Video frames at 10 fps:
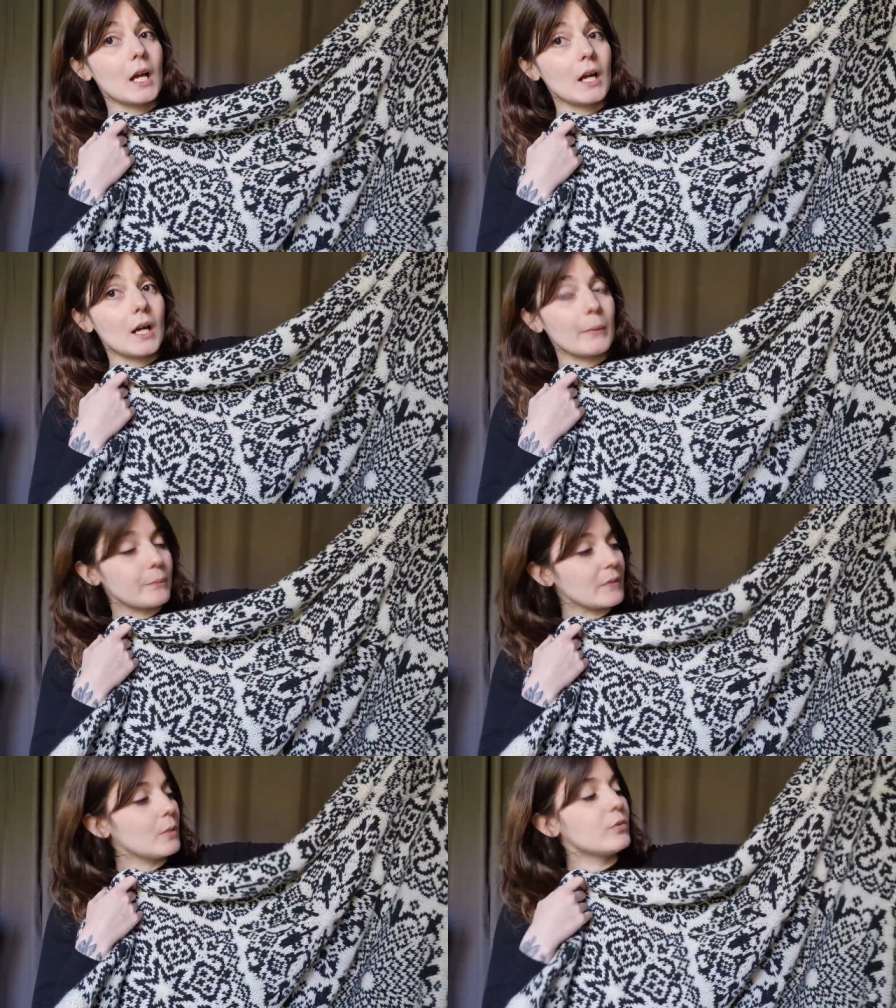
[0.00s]

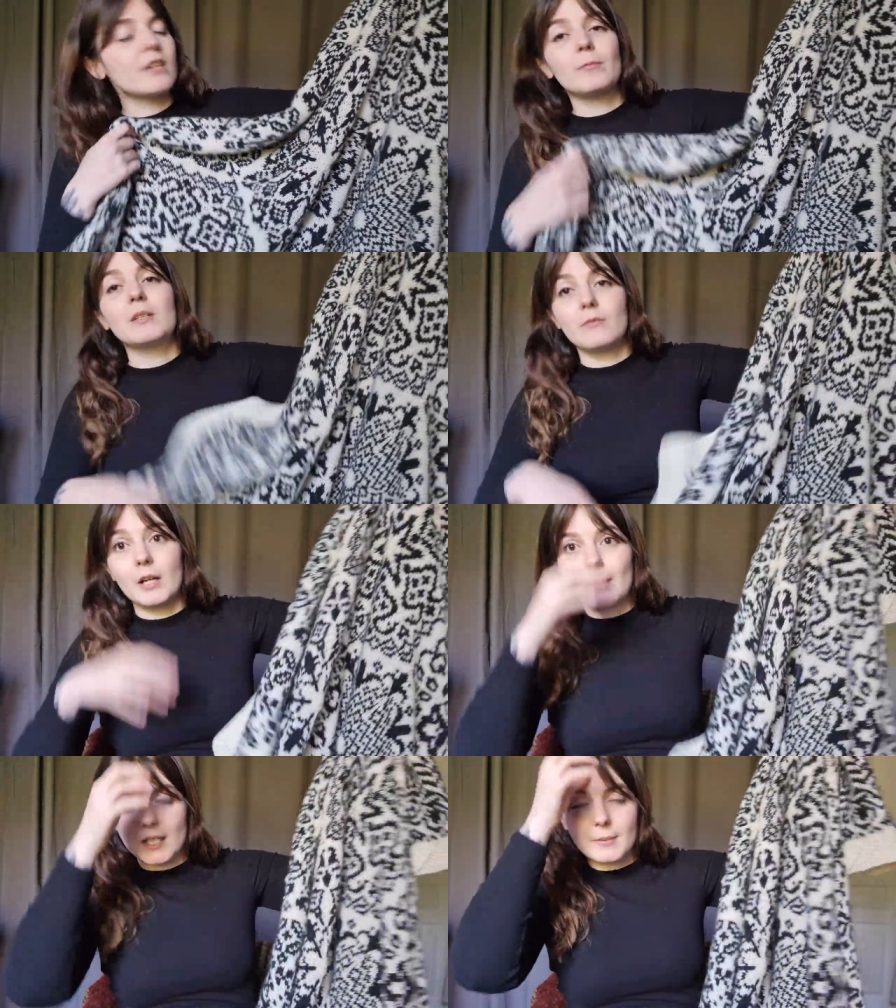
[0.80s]
It would have been
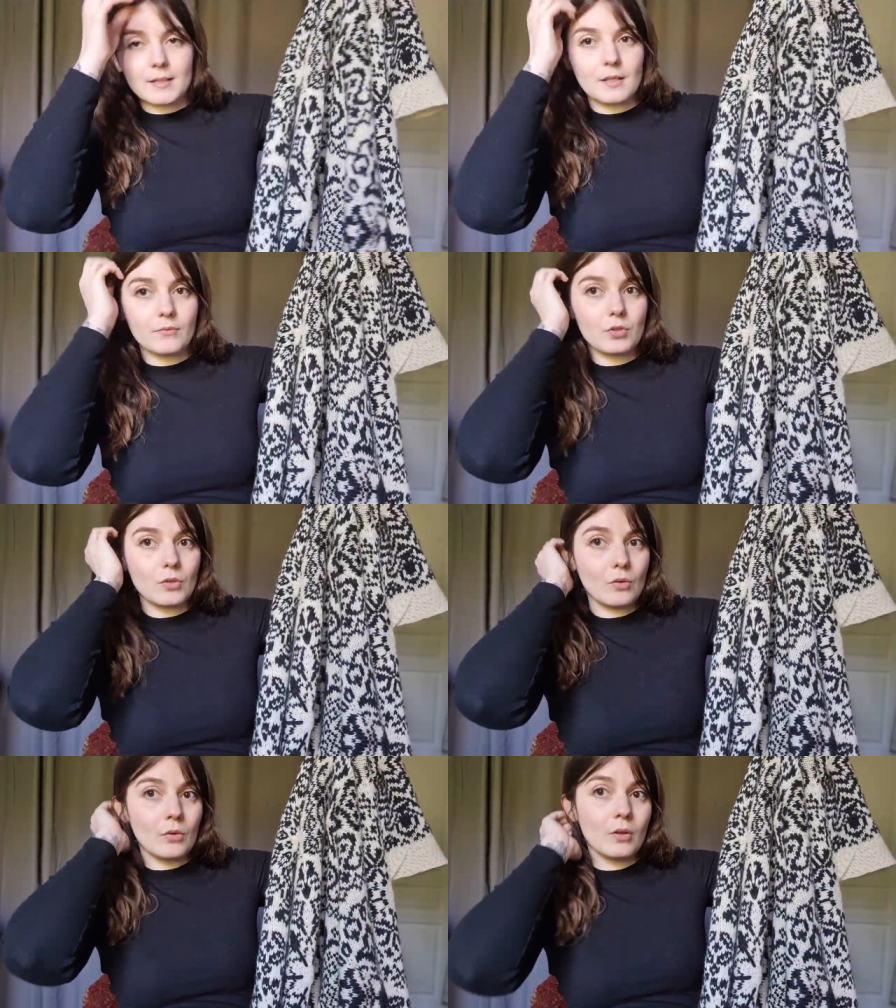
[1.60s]
very expensive
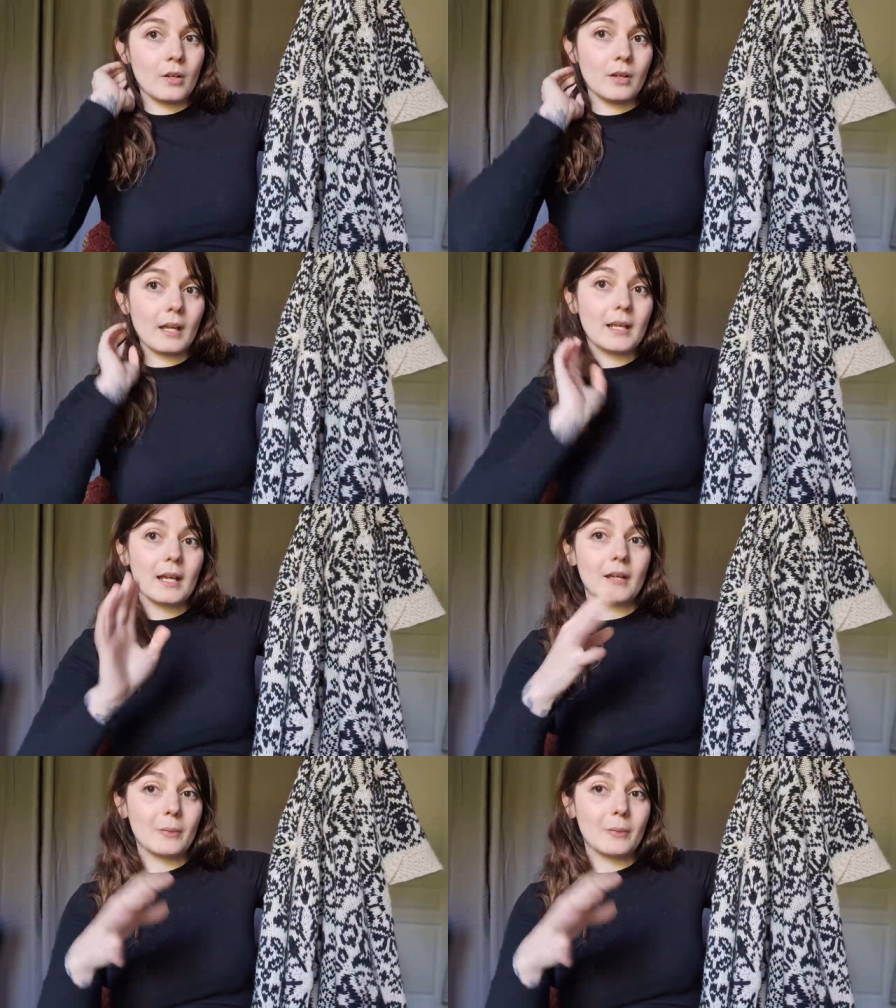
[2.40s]
to get a